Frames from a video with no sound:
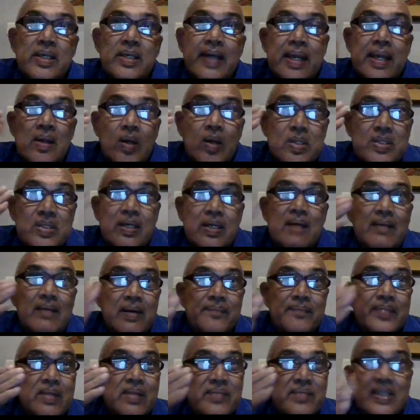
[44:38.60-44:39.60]
and also
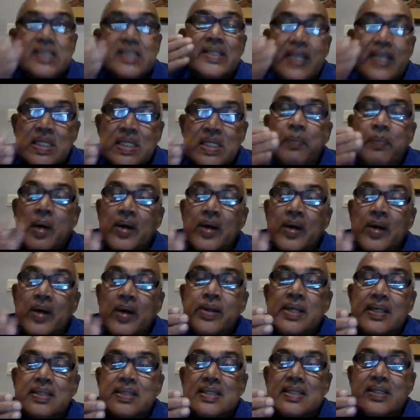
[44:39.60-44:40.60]
our first
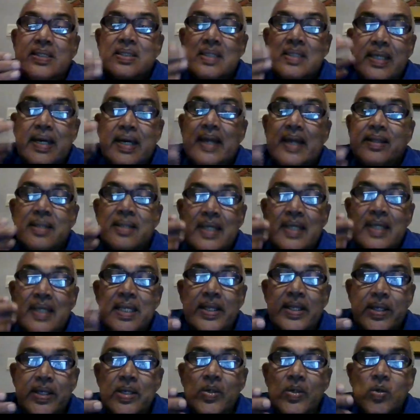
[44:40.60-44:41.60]
responders at the
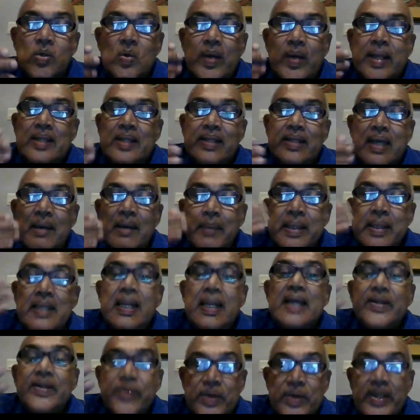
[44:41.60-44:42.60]
ETU, and they have been
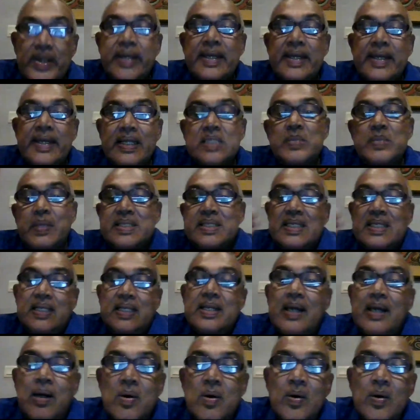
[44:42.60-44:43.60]
like trained,
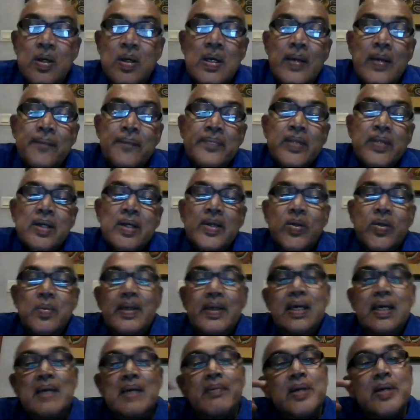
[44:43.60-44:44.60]
especially now, to
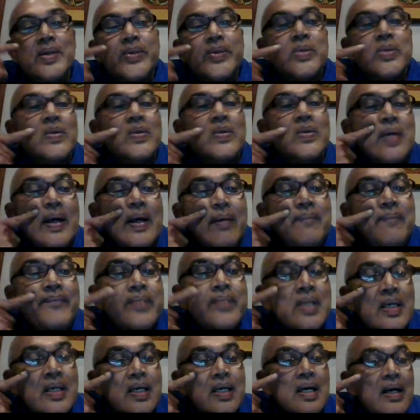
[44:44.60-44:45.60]
be able to
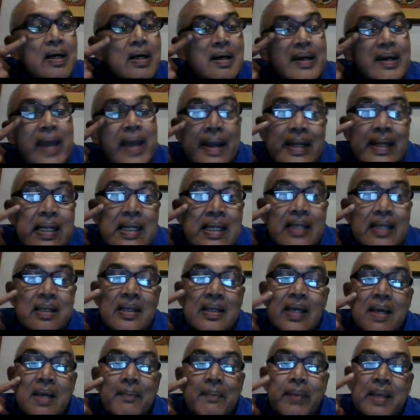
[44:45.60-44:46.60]
handle
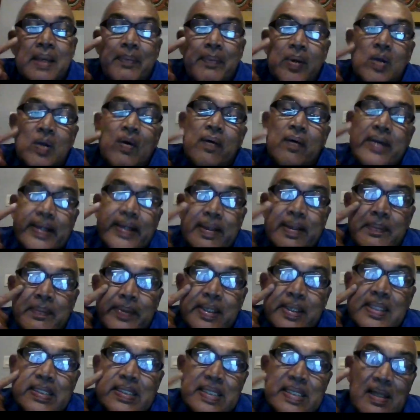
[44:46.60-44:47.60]
people who have
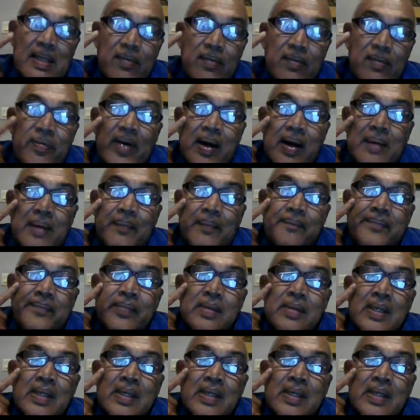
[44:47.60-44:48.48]
attempted self-harm.